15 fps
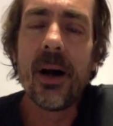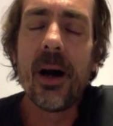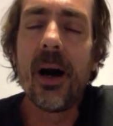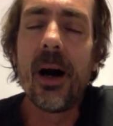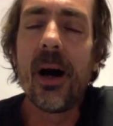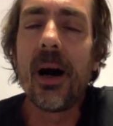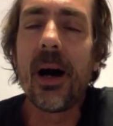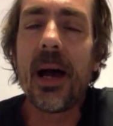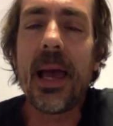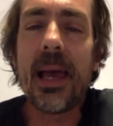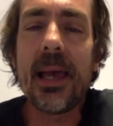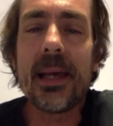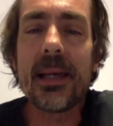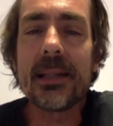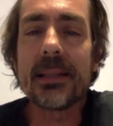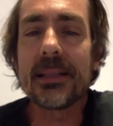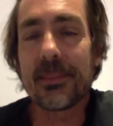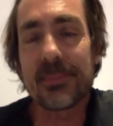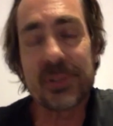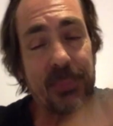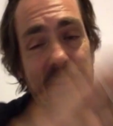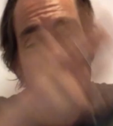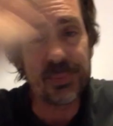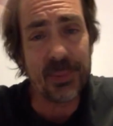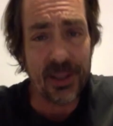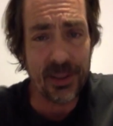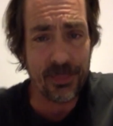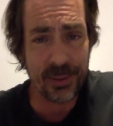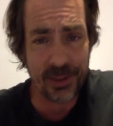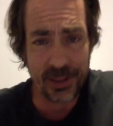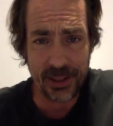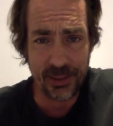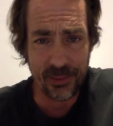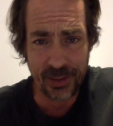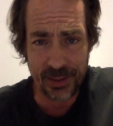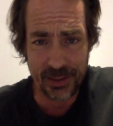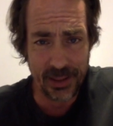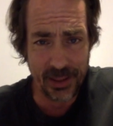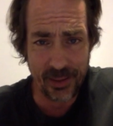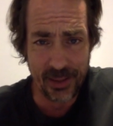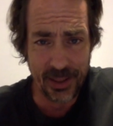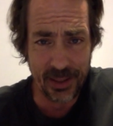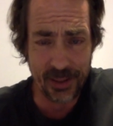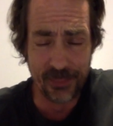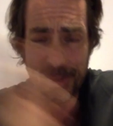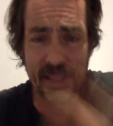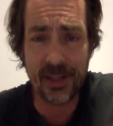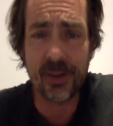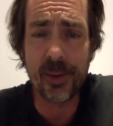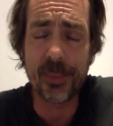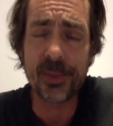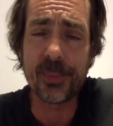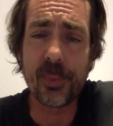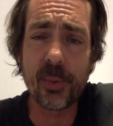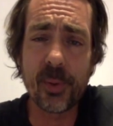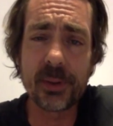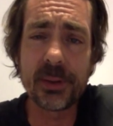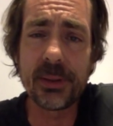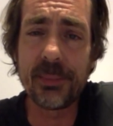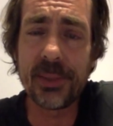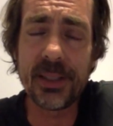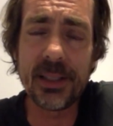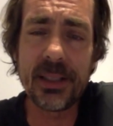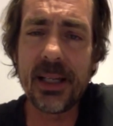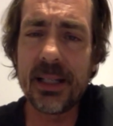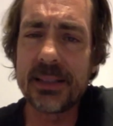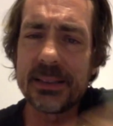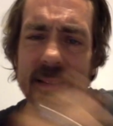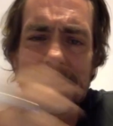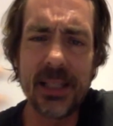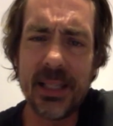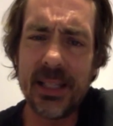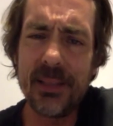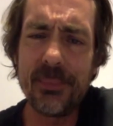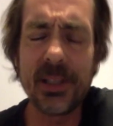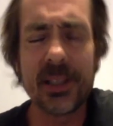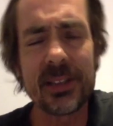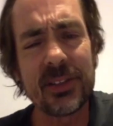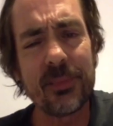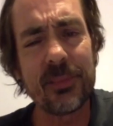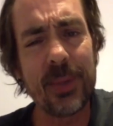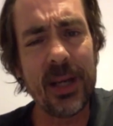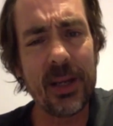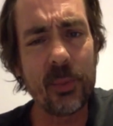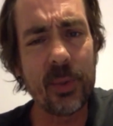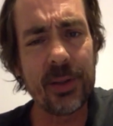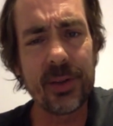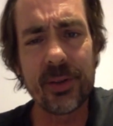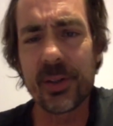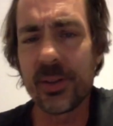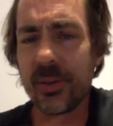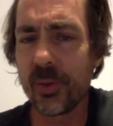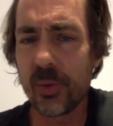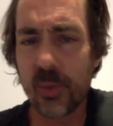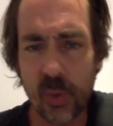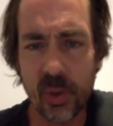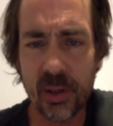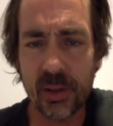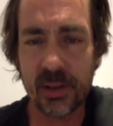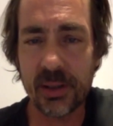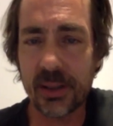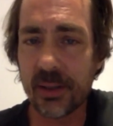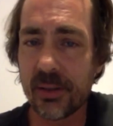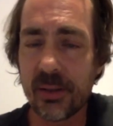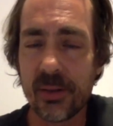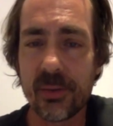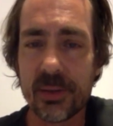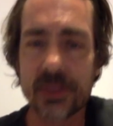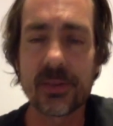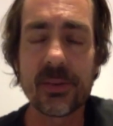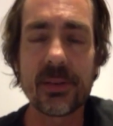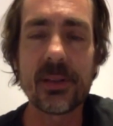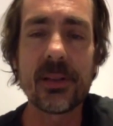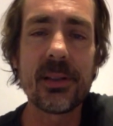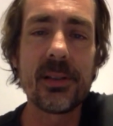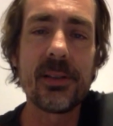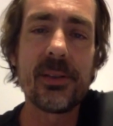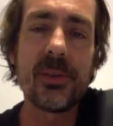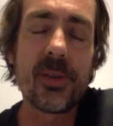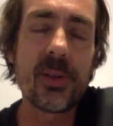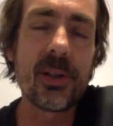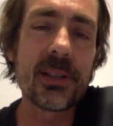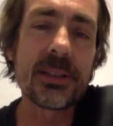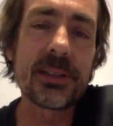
Uh, and I'm supposed to be on a plane right now heading back home to Portland, but it got delayed because of bad weather in New York. I don't know what's going on in New York.